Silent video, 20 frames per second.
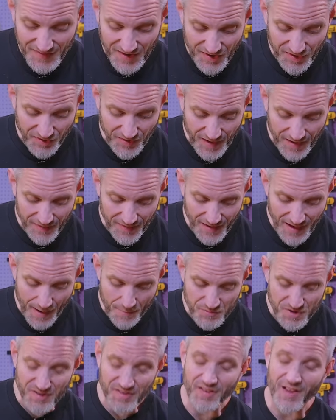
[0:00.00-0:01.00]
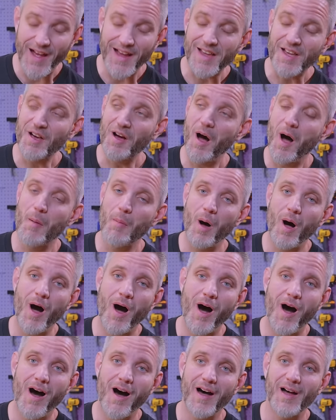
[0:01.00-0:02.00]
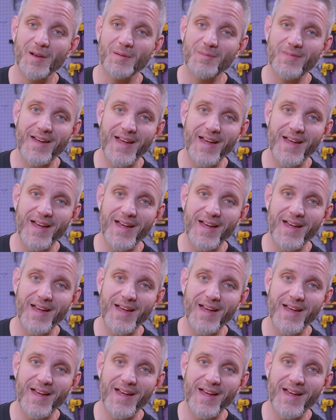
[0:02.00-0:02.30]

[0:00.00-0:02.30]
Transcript: the thing that I'm just like, come on,